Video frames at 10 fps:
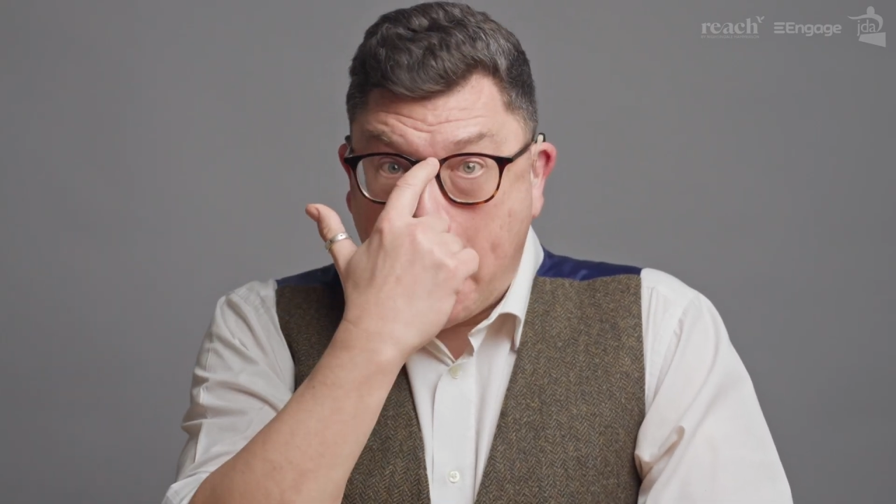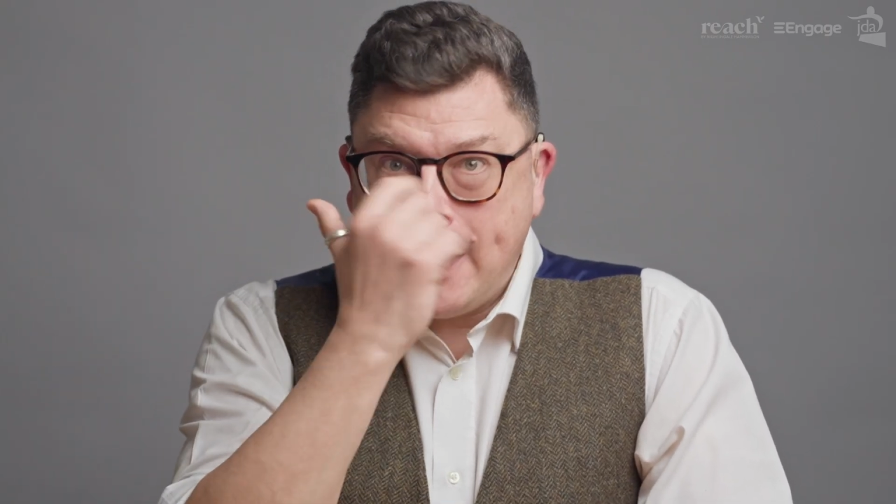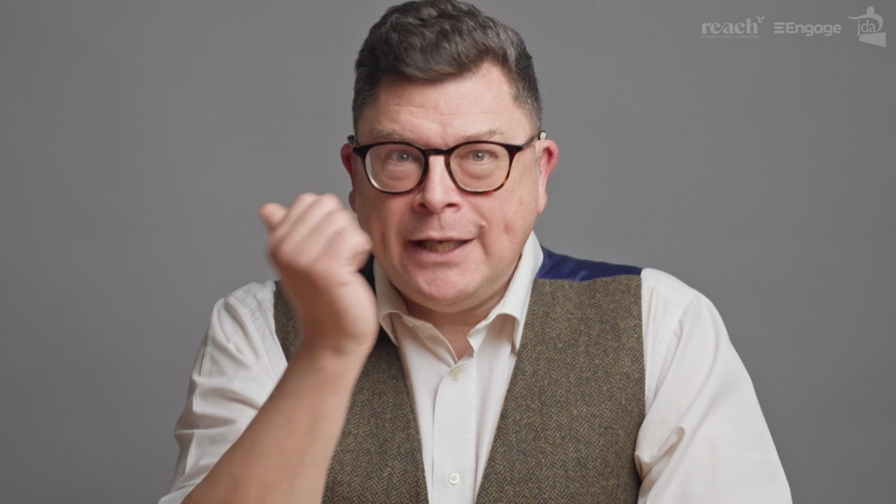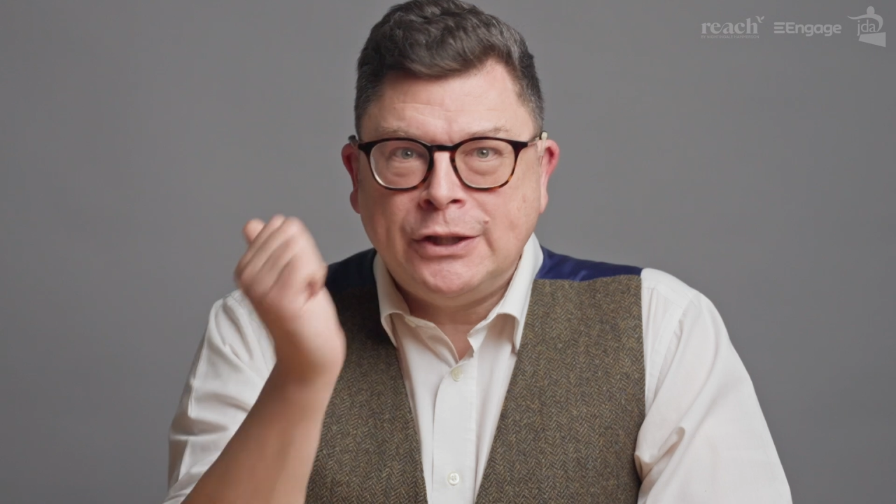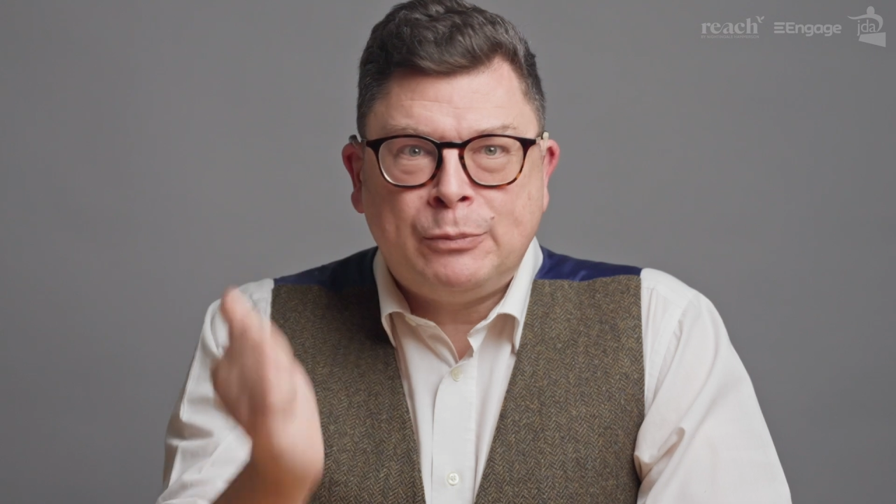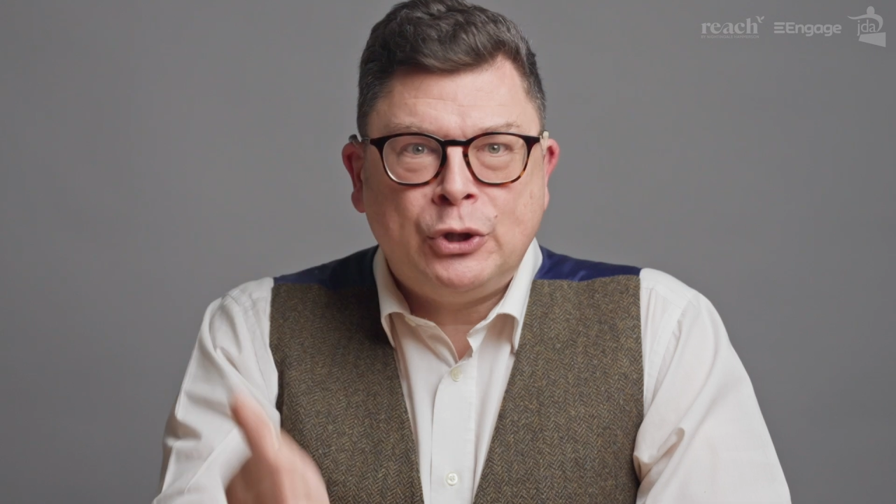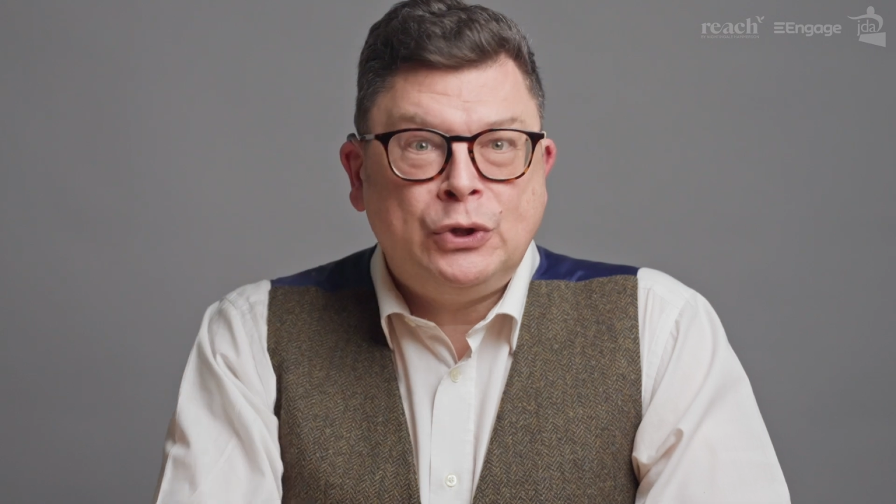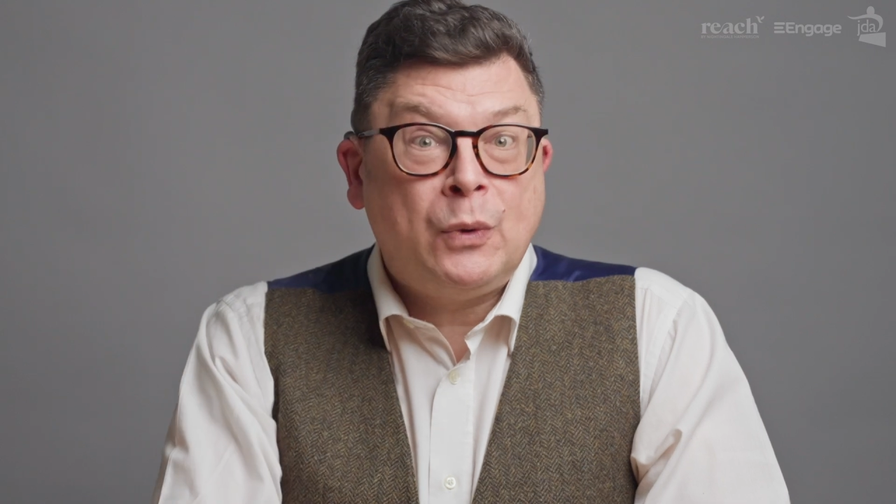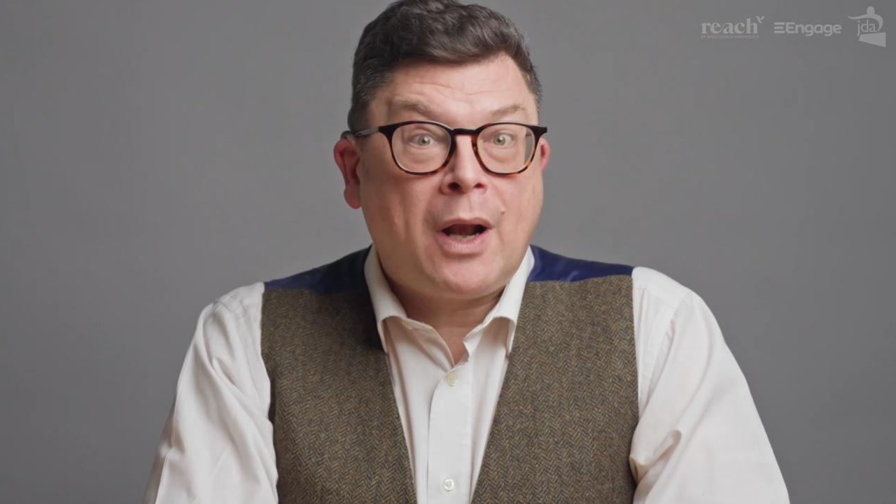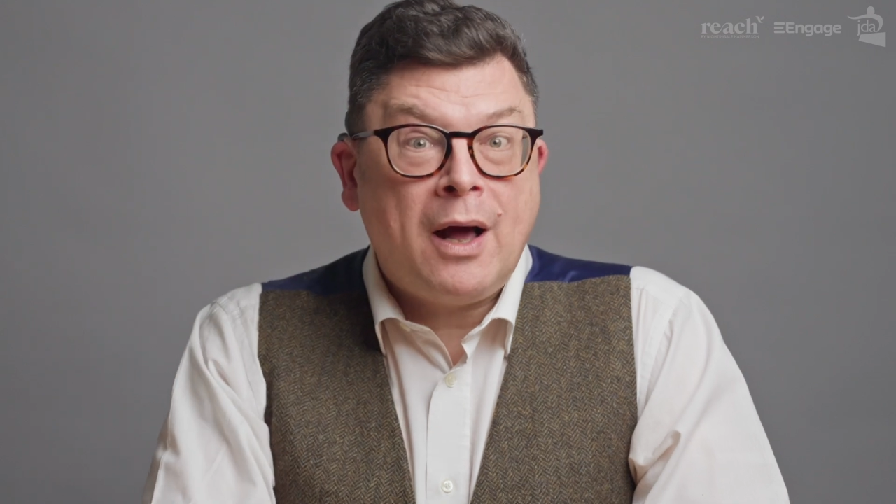need to
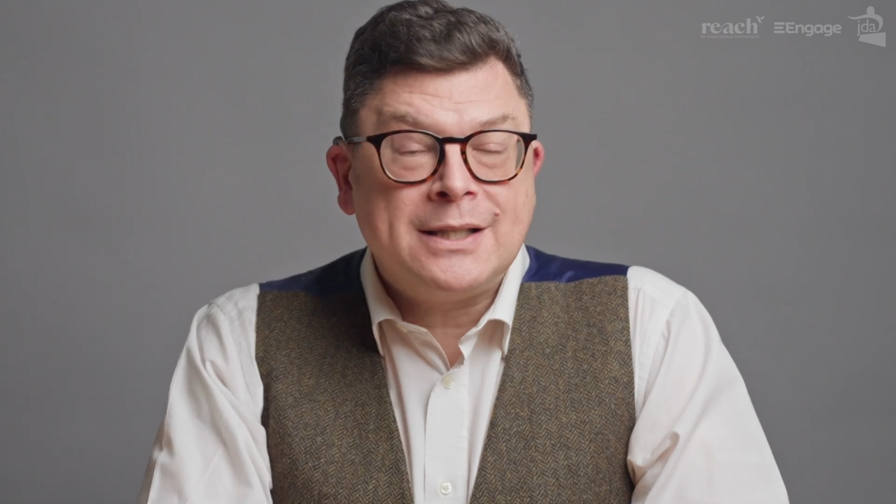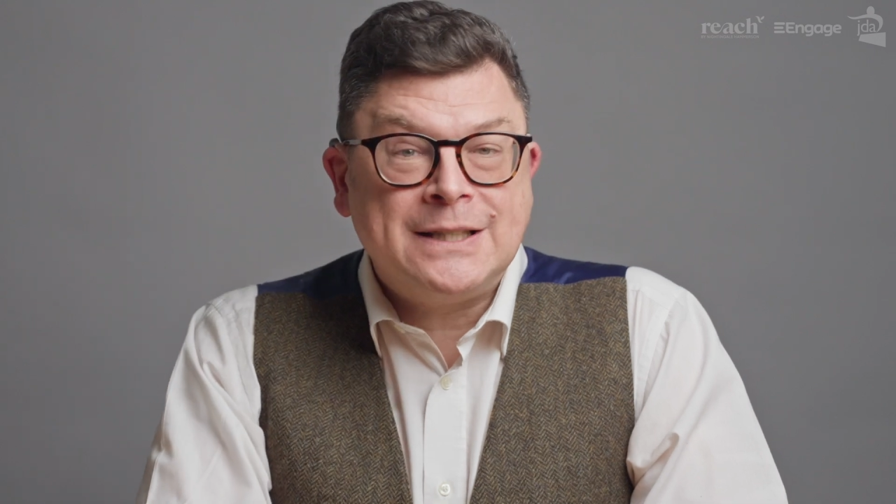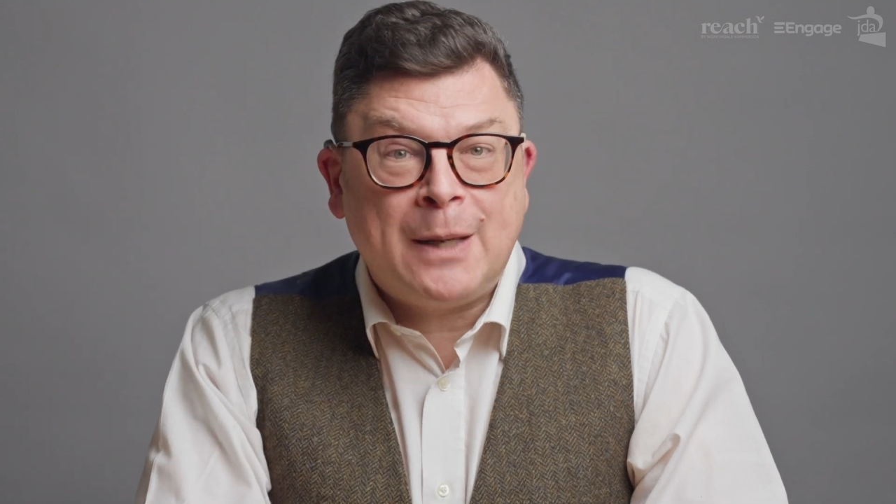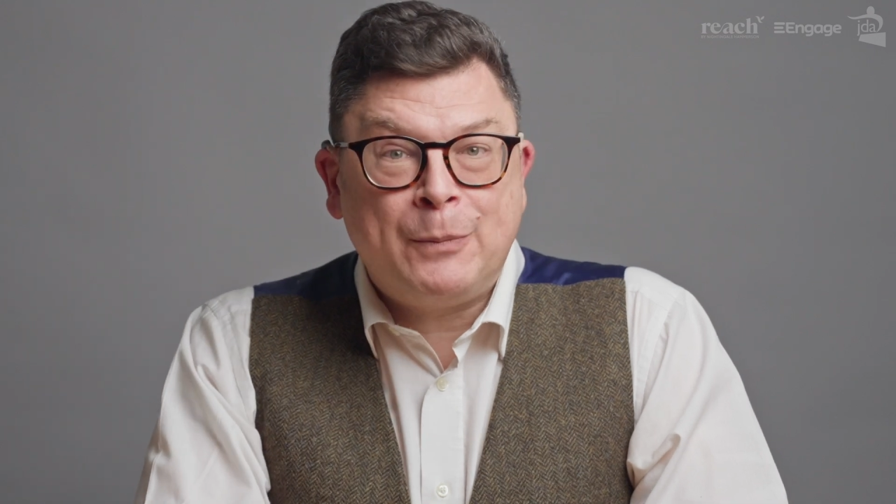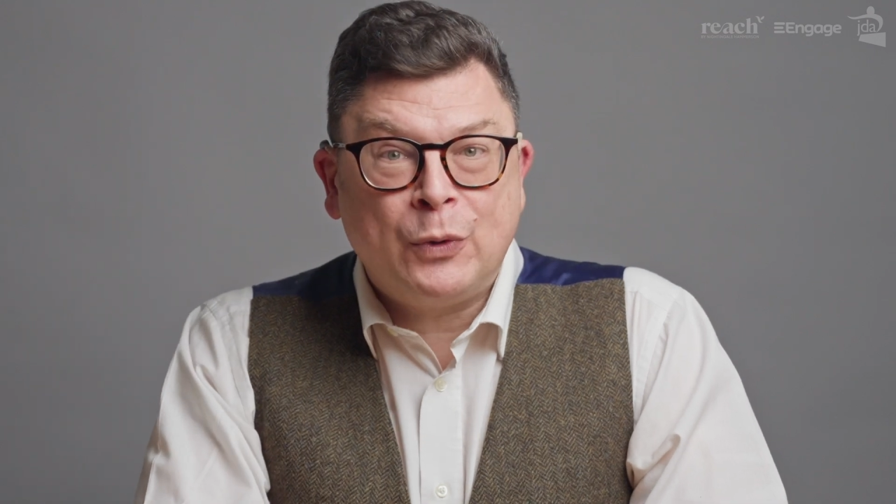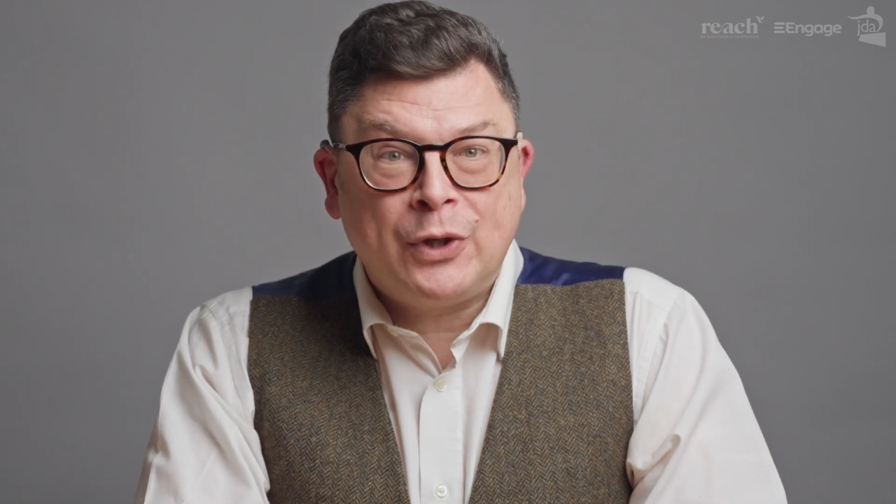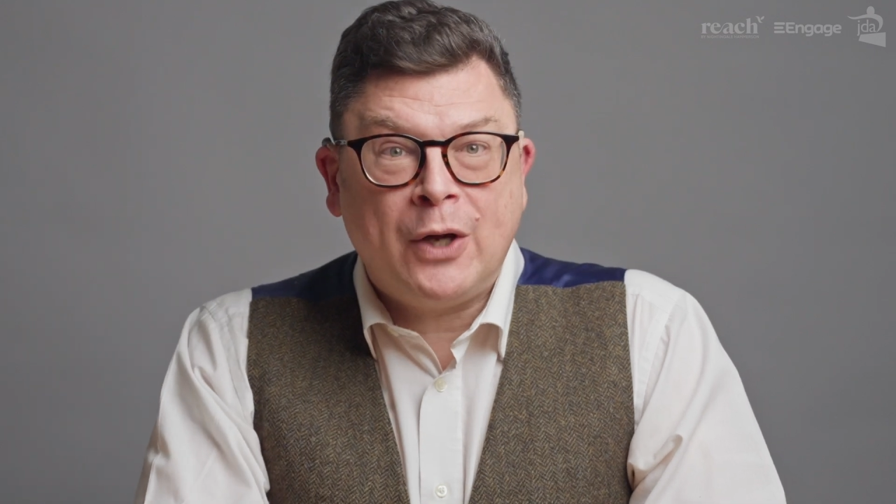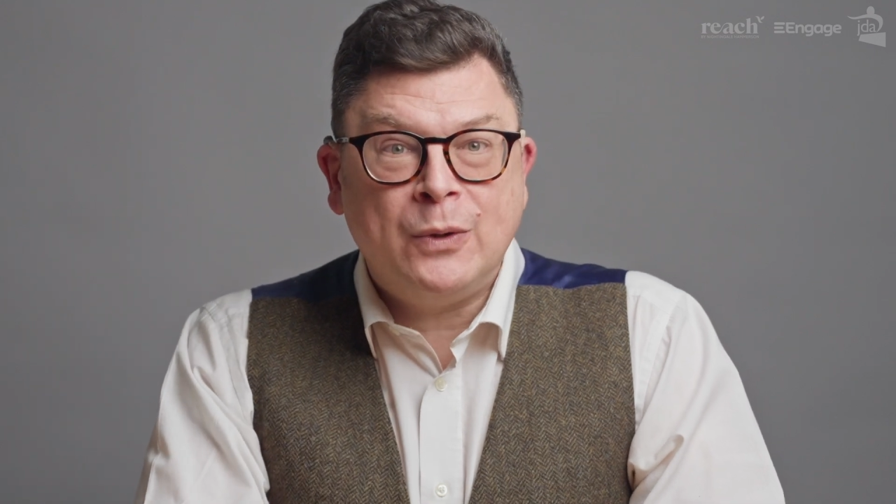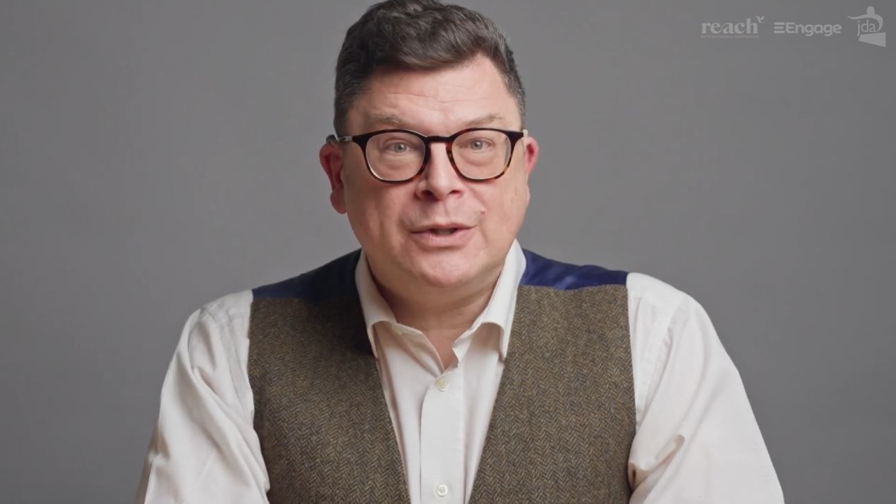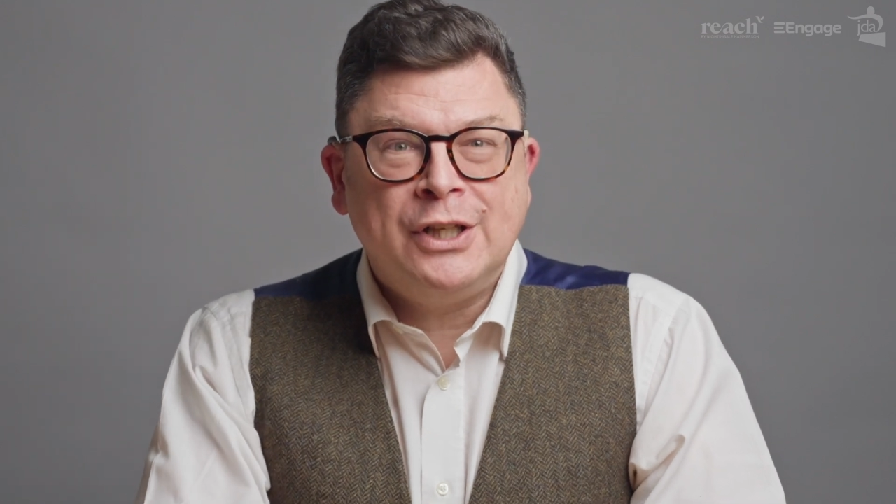push your glasses up your
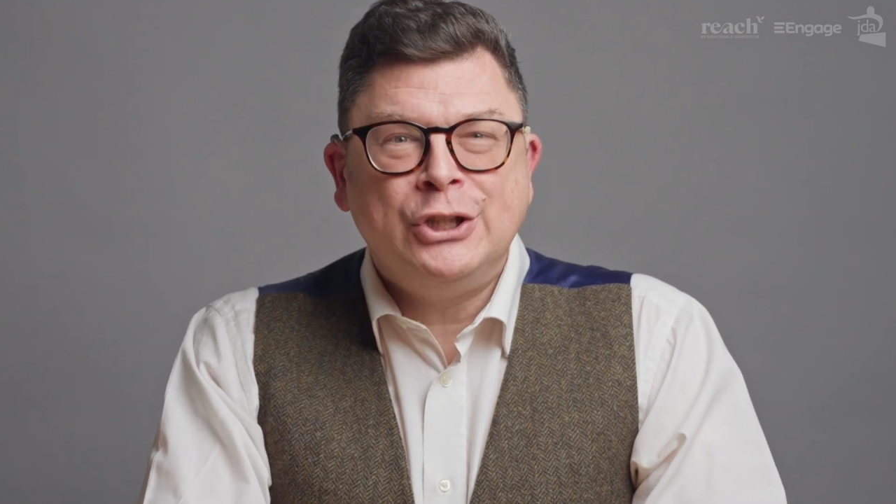nose,